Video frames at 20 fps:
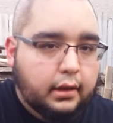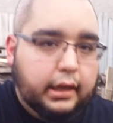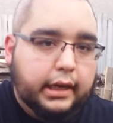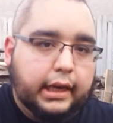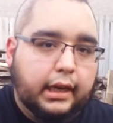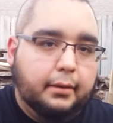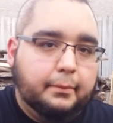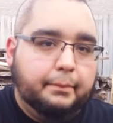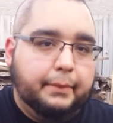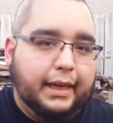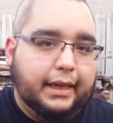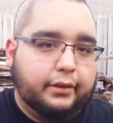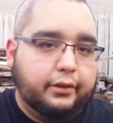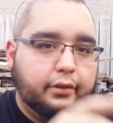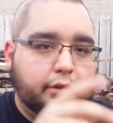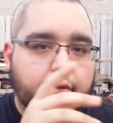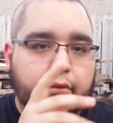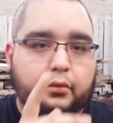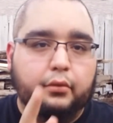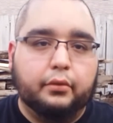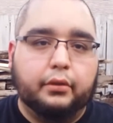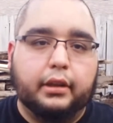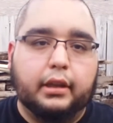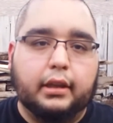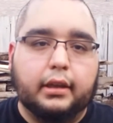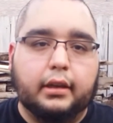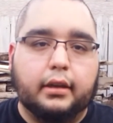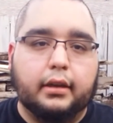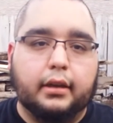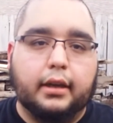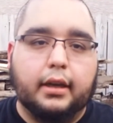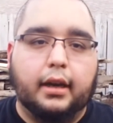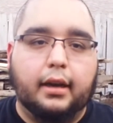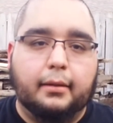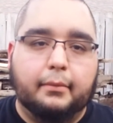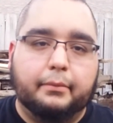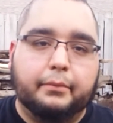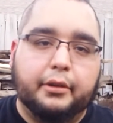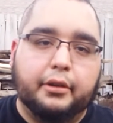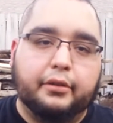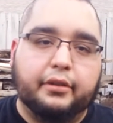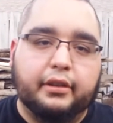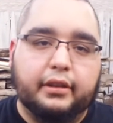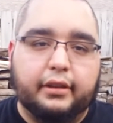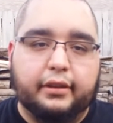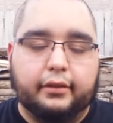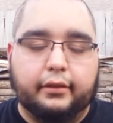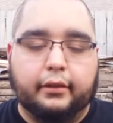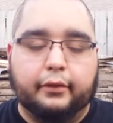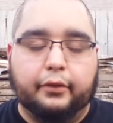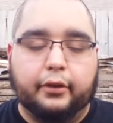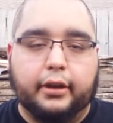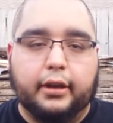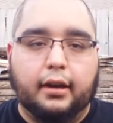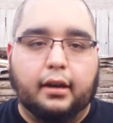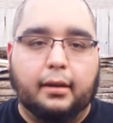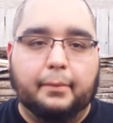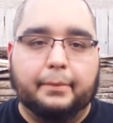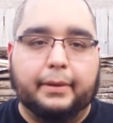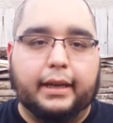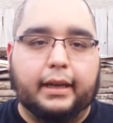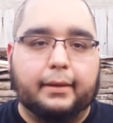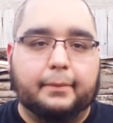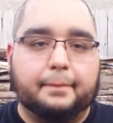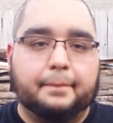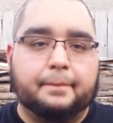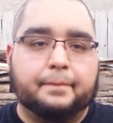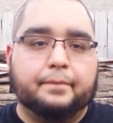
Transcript: Now back to the using this thing for combat.